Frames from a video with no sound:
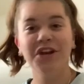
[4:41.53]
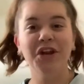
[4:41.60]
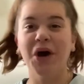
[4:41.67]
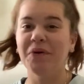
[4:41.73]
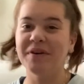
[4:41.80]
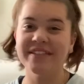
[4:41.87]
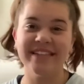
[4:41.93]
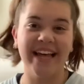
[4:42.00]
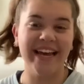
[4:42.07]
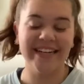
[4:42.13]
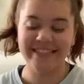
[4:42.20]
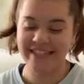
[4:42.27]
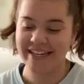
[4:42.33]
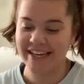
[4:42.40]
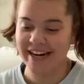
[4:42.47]
no one
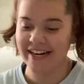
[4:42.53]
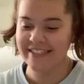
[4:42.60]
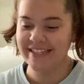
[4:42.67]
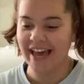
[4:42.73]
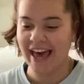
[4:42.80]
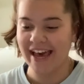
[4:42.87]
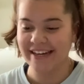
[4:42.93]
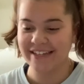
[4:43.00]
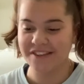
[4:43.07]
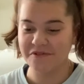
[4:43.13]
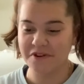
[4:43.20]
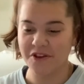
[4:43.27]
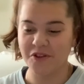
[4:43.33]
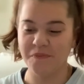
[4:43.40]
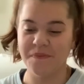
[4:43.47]
liked it and I tagged
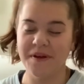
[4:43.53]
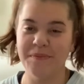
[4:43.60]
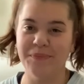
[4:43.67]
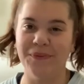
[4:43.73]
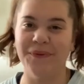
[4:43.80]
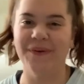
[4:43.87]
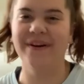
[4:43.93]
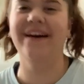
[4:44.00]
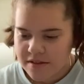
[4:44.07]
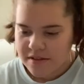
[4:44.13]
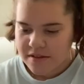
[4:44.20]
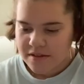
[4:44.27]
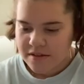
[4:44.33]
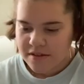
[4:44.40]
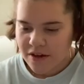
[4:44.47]
three other people.
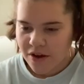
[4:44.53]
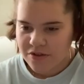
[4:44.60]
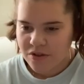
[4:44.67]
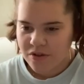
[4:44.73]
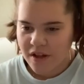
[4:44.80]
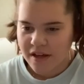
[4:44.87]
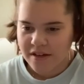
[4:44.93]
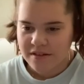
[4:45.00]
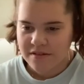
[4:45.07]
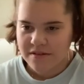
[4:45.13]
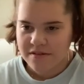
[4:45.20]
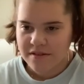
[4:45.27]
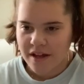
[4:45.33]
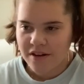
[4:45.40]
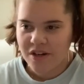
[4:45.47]
Also like
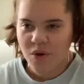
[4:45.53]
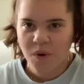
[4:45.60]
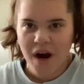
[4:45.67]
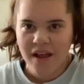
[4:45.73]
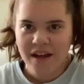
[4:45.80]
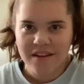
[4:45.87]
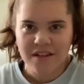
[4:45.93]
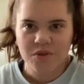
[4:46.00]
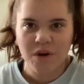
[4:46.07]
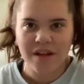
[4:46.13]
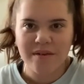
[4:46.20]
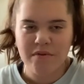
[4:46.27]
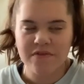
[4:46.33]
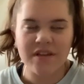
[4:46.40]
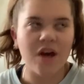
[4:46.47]
I don't know why I like the
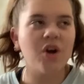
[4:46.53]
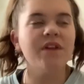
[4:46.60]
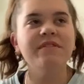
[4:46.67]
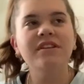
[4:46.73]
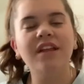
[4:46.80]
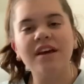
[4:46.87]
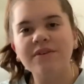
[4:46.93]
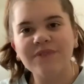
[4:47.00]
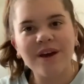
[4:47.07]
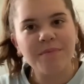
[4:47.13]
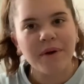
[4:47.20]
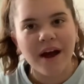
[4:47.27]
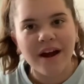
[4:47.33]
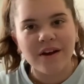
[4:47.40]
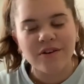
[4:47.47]
Twilight movies. I don't even like
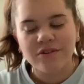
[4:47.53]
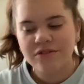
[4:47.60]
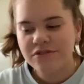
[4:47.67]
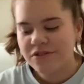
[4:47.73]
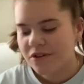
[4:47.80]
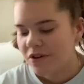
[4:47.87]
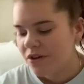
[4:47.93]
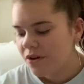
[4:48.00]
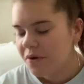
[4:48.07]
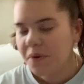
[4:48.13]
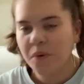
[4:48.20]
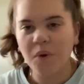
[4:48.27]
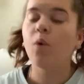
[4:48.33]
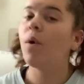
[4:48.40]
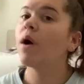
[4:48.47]
vampires
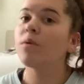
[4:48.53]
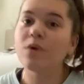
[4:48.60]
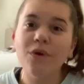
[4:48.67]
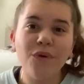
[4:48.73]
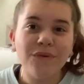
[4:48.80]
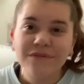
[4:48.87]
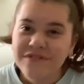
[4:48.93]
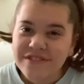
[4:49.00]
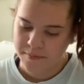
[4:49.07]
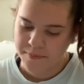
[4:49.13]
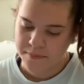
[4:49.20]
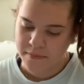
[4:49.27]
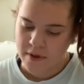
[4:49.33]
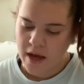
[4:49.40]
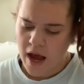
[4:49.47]
or werewolves.
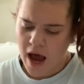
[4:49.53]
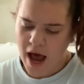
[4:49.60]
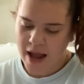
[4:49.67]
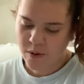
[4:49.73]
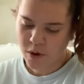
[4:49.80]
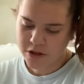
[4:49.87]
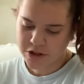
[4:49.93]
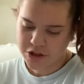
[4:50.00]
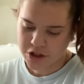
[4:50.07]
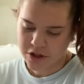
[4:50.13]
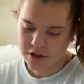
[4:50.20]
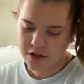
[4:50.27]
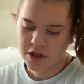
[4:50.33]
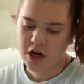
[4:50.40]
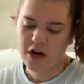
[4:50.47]
I
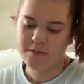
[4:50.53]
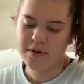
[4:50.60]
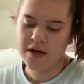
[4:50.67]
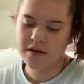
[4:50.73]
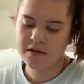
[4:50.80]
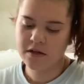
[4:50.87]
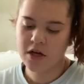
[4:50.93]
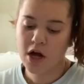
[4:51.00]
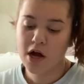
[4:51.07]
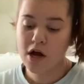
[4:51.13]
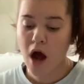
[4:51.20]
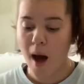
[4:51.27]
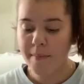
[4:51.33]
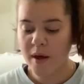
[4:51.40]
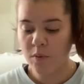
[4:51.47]
wonder, comma.
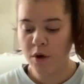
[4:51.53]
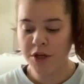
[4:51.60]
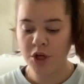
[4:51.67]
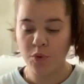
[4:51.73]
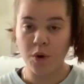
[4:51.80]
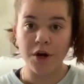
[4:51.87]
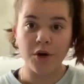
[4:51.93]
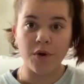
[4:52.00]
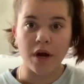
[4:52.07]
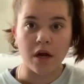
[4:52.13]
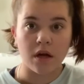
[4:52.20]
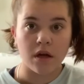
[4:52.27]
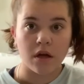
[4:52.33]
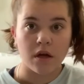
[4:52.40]
Comment what you're wondering.